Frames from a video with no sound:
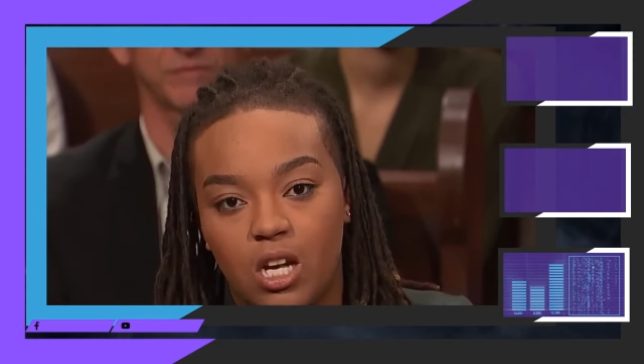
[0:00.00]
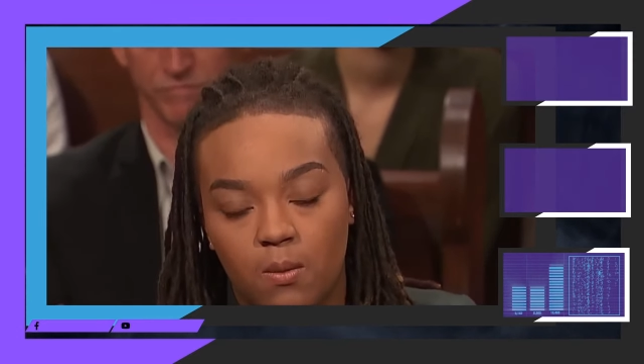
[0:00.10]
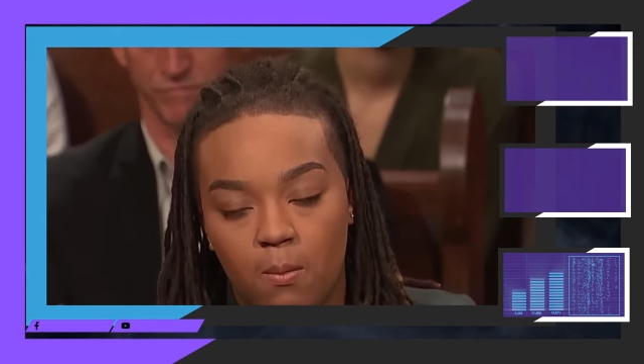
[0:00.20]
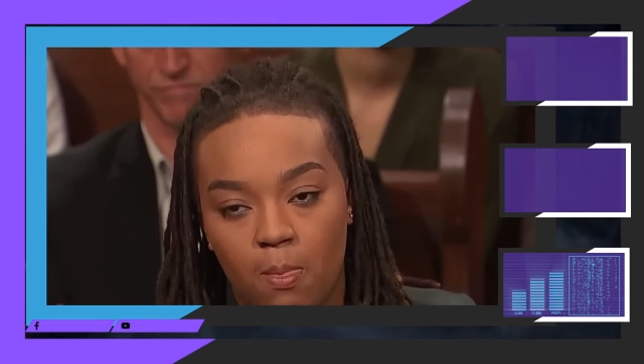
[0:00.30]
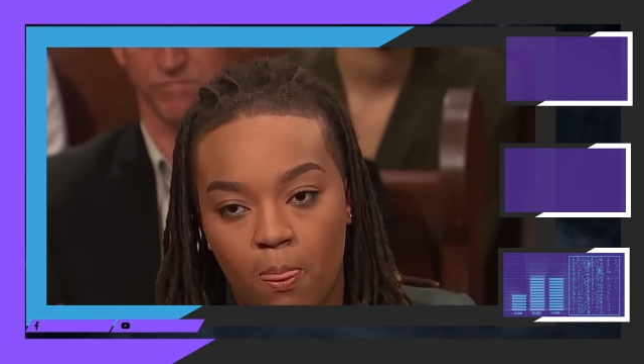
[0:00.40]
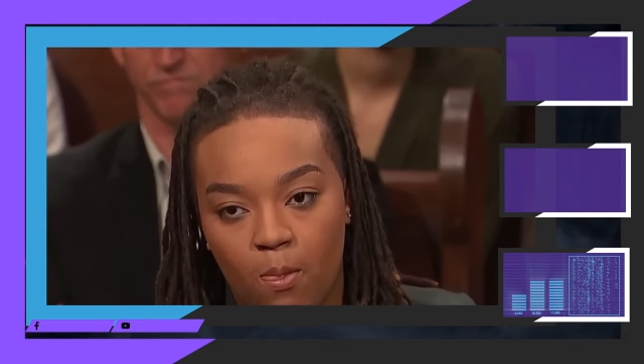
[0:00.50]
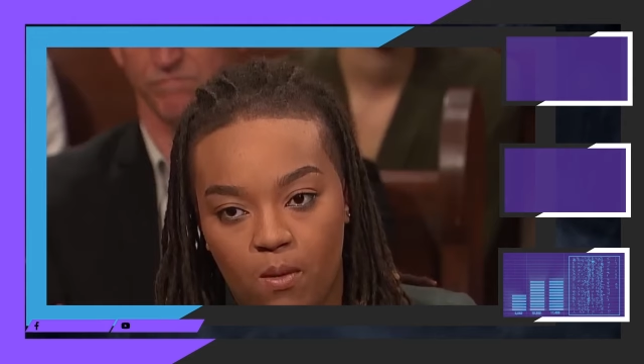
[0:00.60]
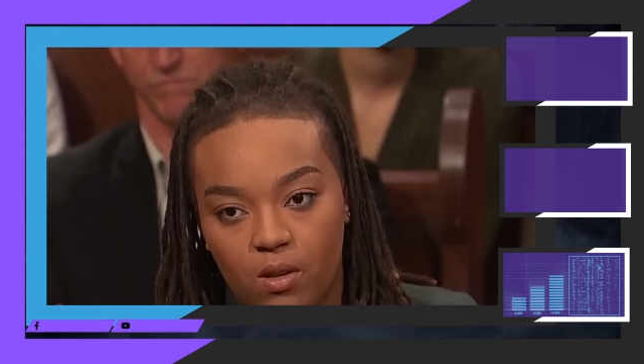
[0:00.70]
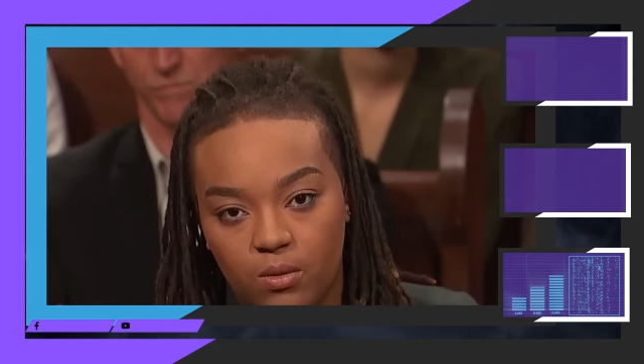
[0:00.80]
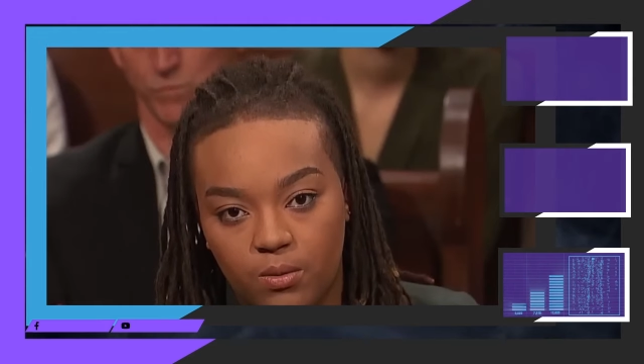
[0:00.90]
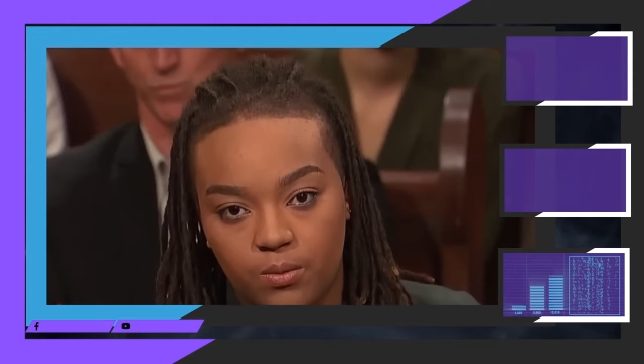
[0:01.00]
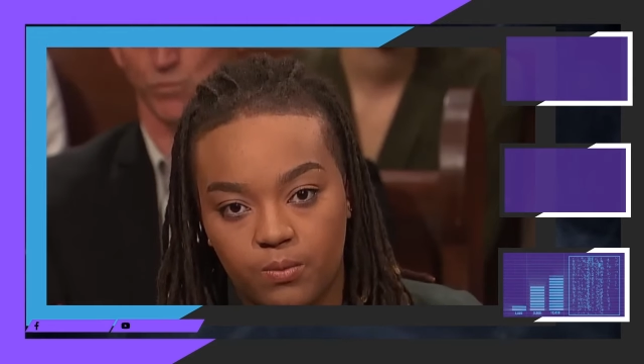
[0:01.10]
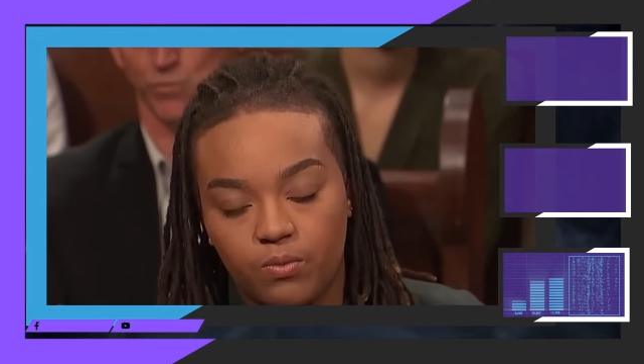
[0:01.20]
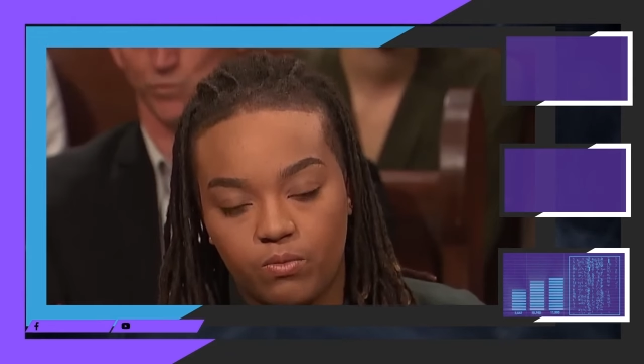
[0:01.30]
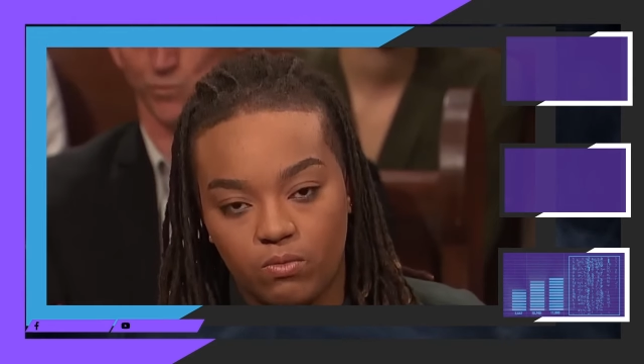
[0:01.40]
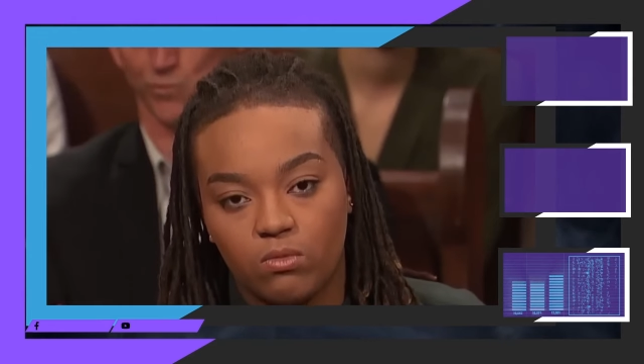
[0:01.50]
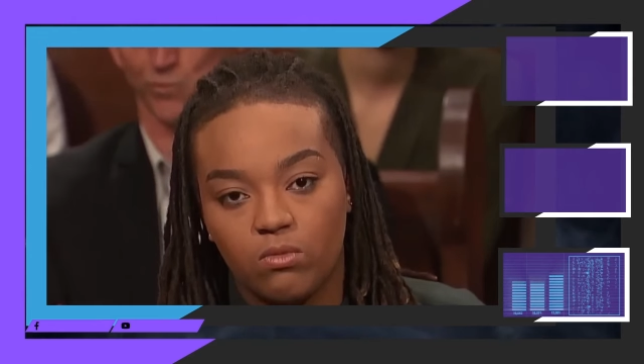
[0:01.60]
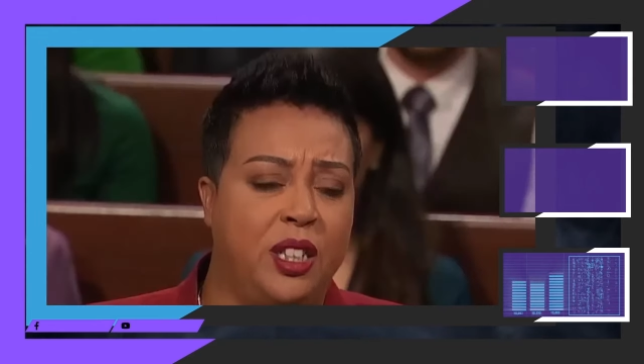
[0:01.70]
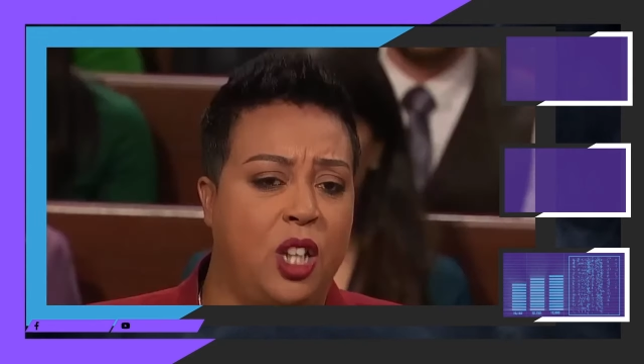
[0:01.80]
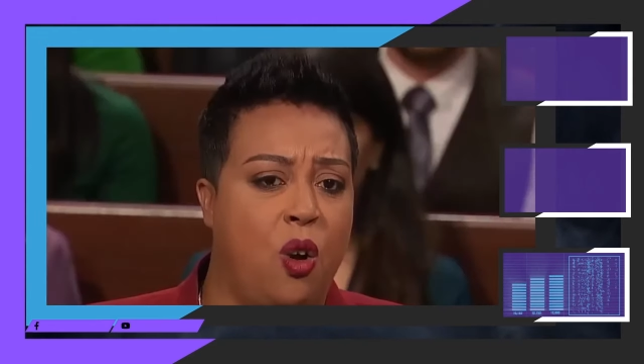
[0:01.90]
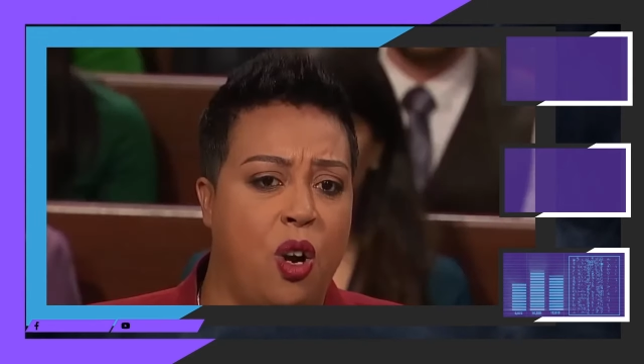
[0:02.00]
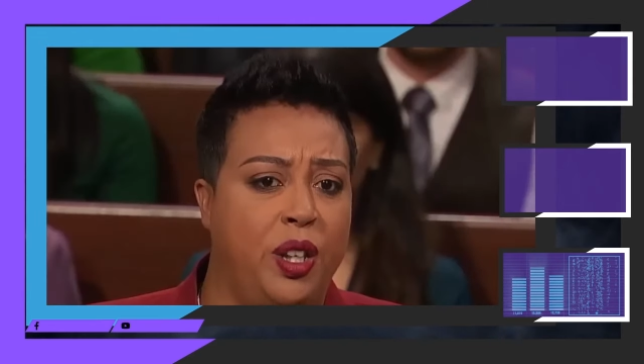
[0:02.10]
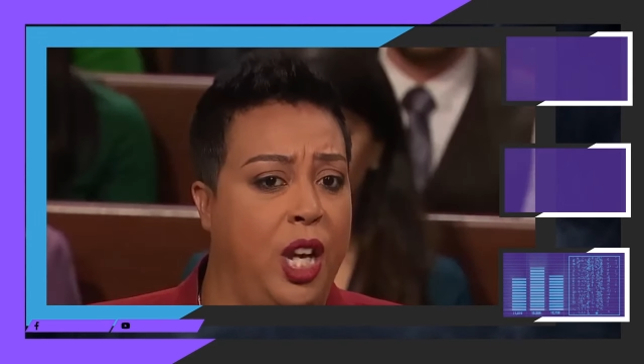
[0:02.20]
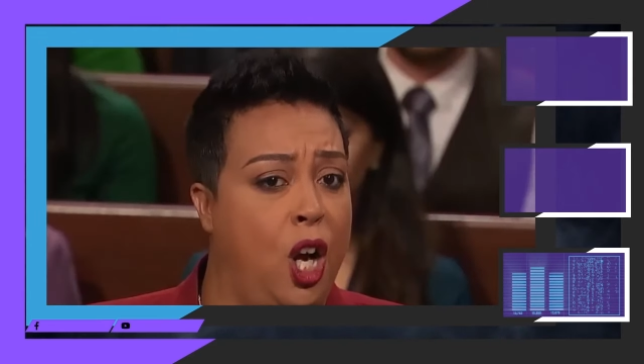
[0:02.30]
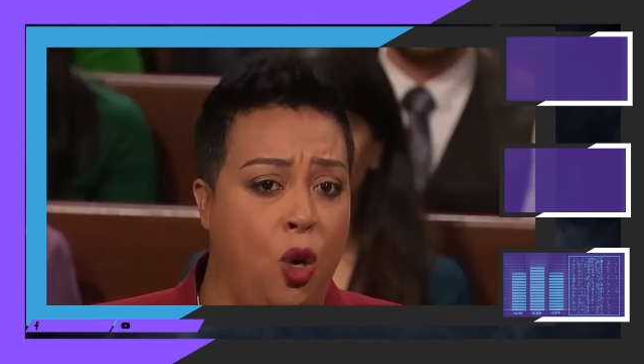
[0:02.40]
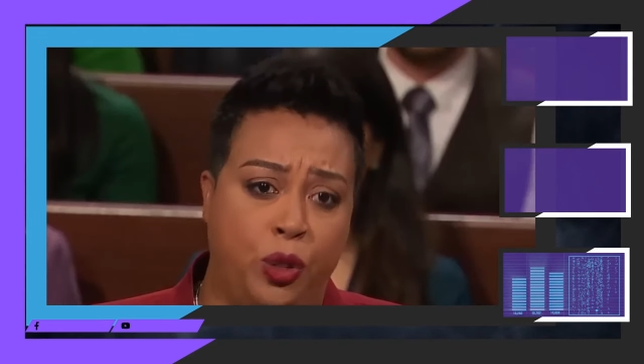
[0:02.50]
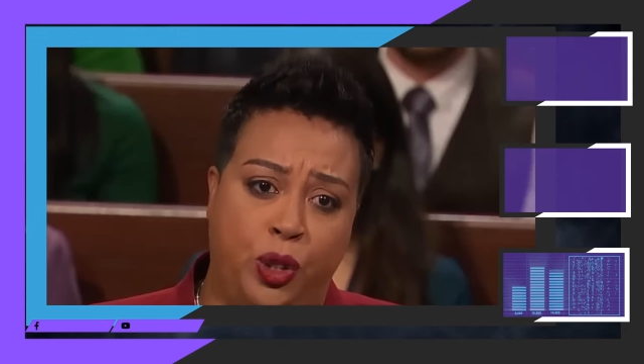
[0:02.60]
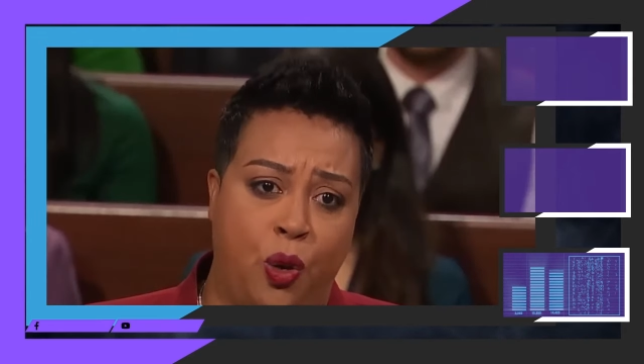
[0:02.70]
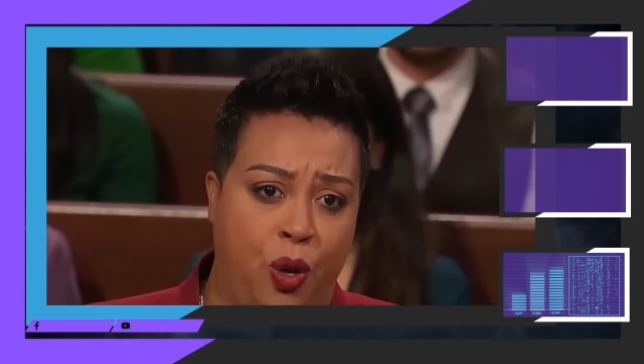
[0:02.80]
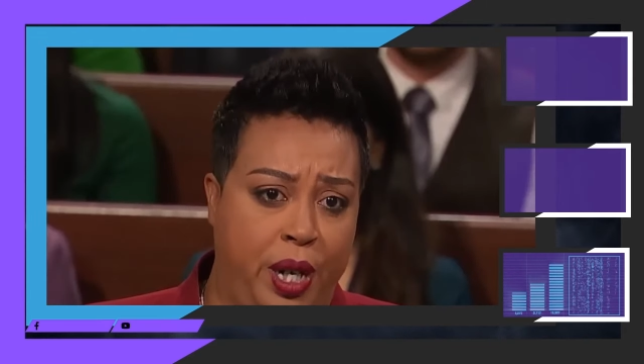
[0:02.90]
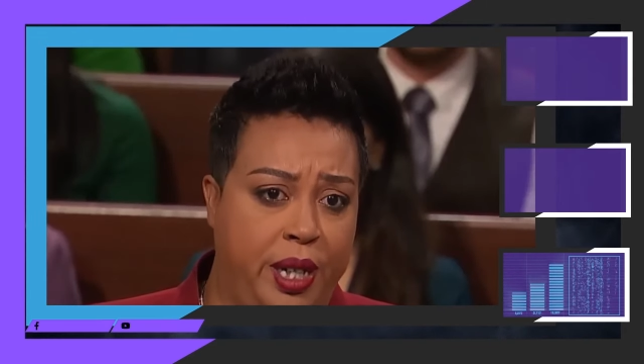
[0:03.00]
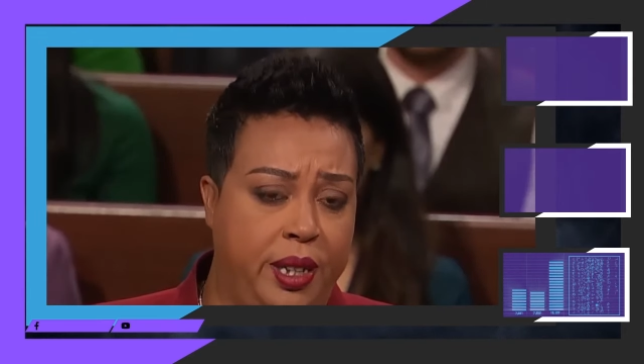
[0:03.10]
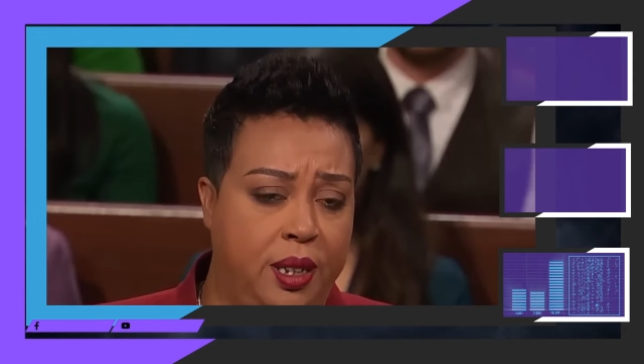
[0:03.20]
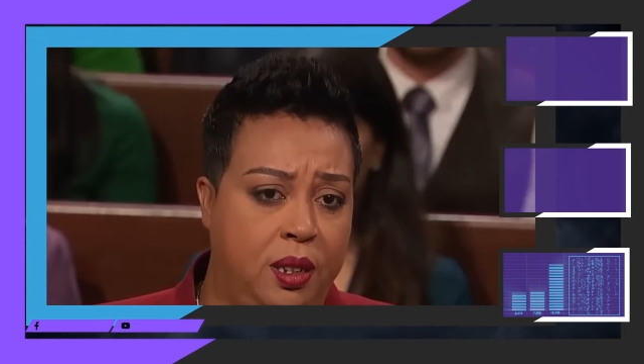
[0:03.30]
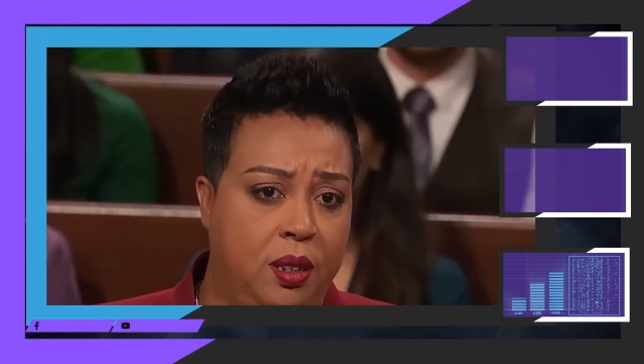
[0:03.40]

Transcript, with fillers: She she knew. I told her, sit down and told her the whole story. Yeah, she